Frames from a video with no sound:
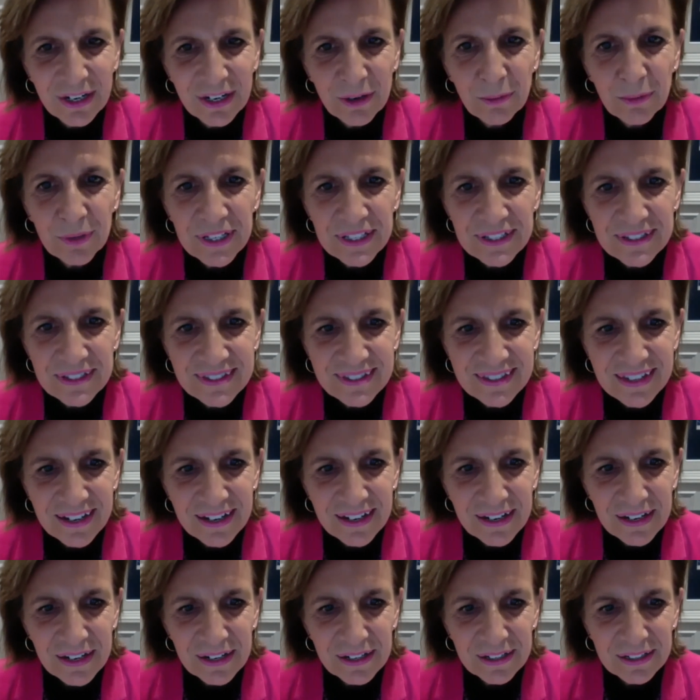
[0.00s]
with
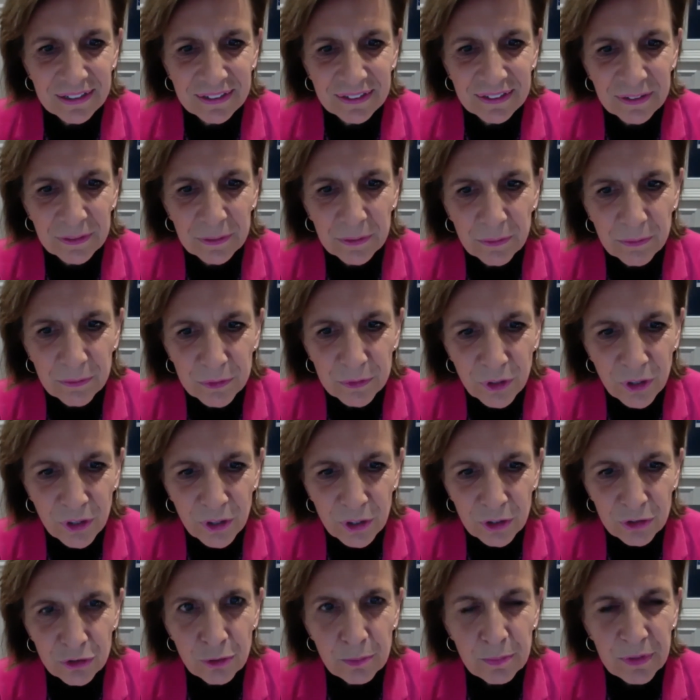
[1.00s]
the
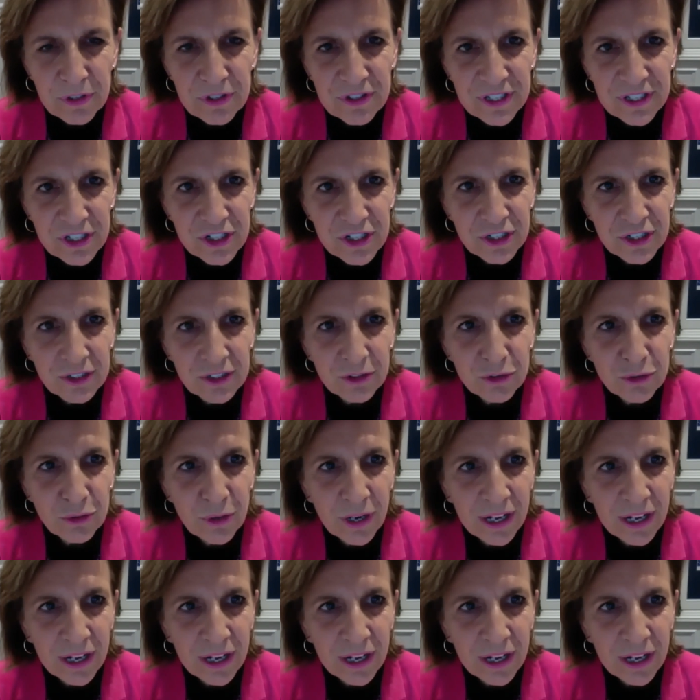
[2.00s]
to